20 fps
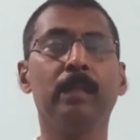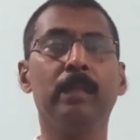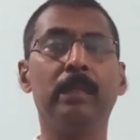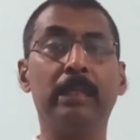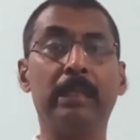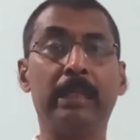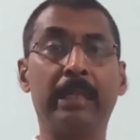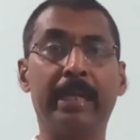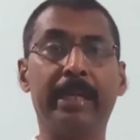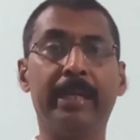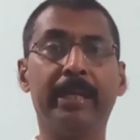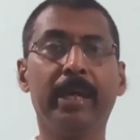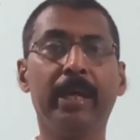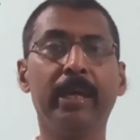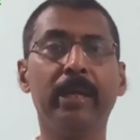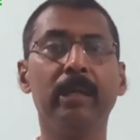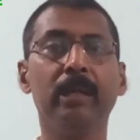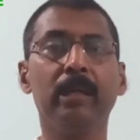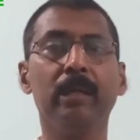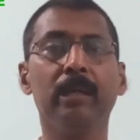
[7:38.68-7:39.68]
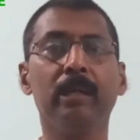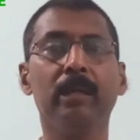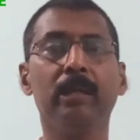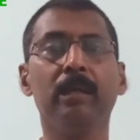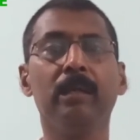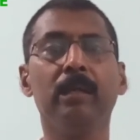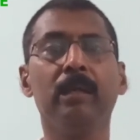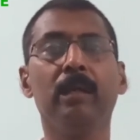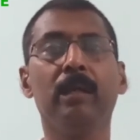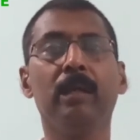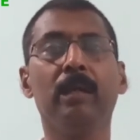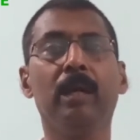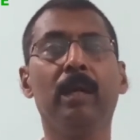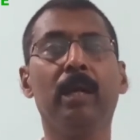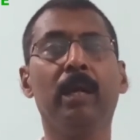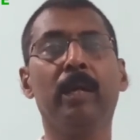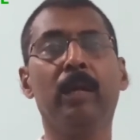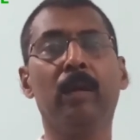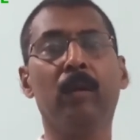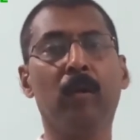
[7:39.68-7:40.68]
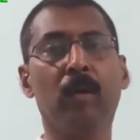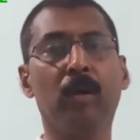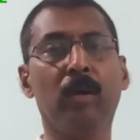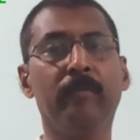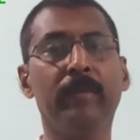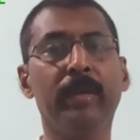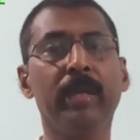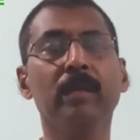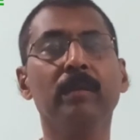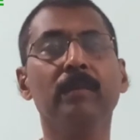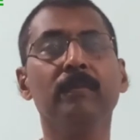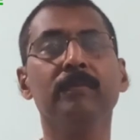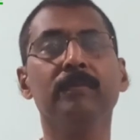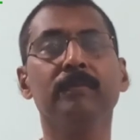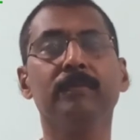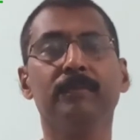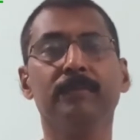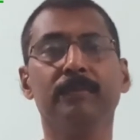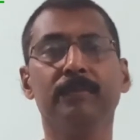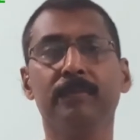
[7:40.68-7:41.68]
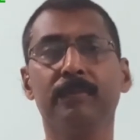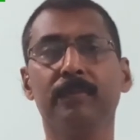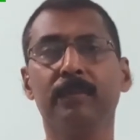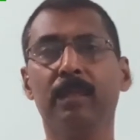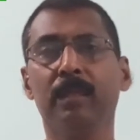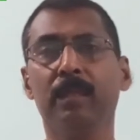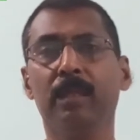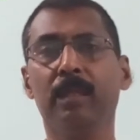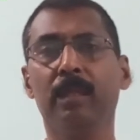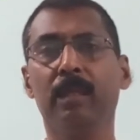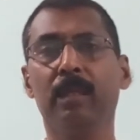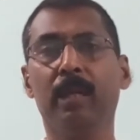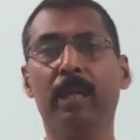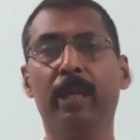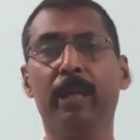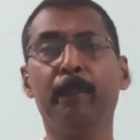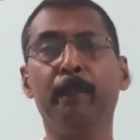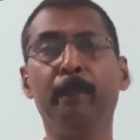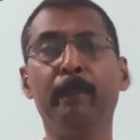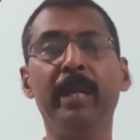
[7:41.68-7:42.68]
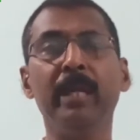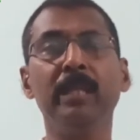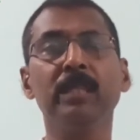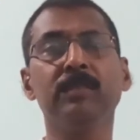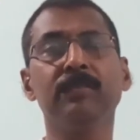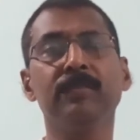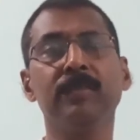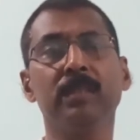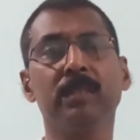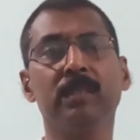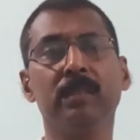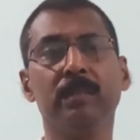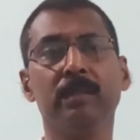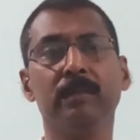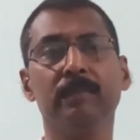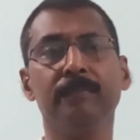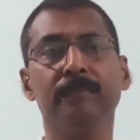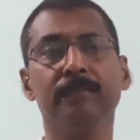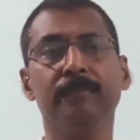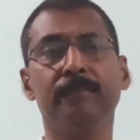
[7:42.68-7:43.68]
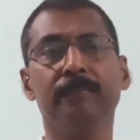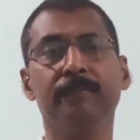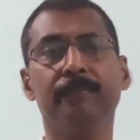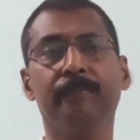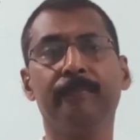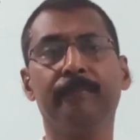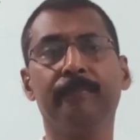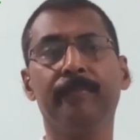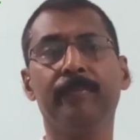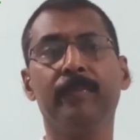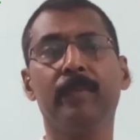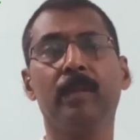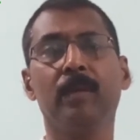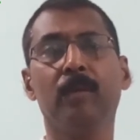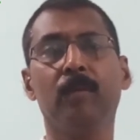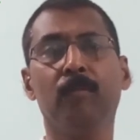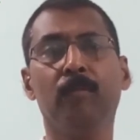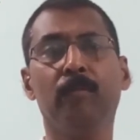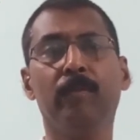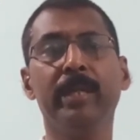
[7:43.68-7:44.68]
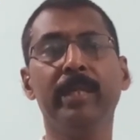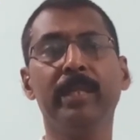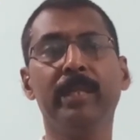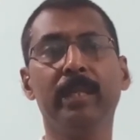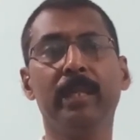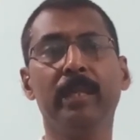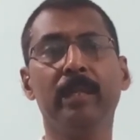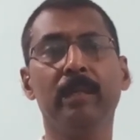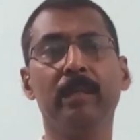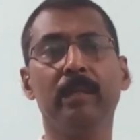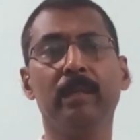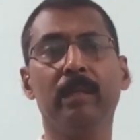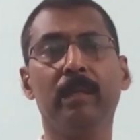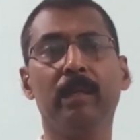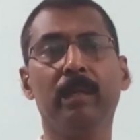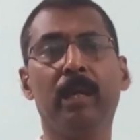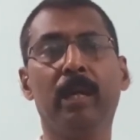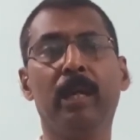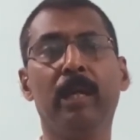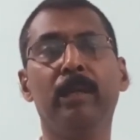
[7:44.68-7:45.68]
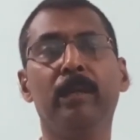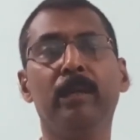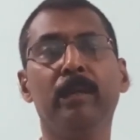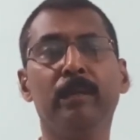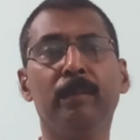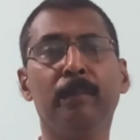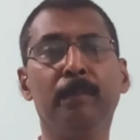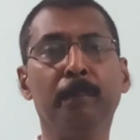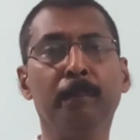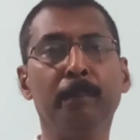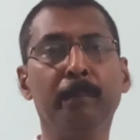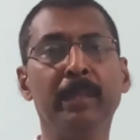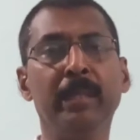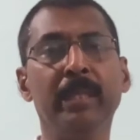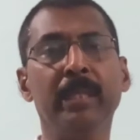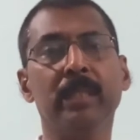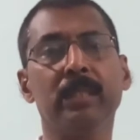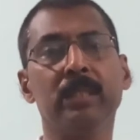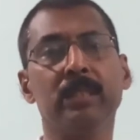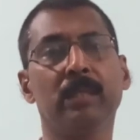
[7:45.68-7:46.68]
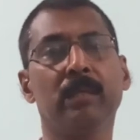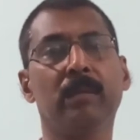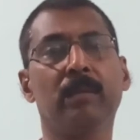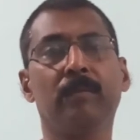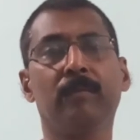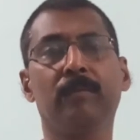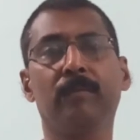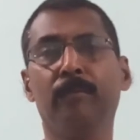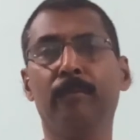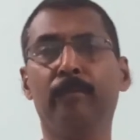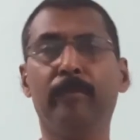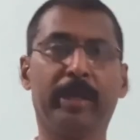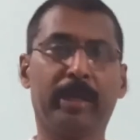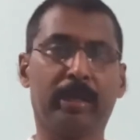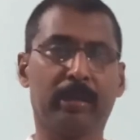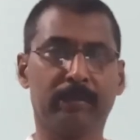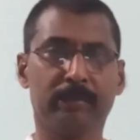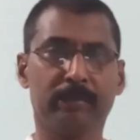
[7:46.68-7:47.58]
red eye and long wing, and males with the white eye and miniature wing.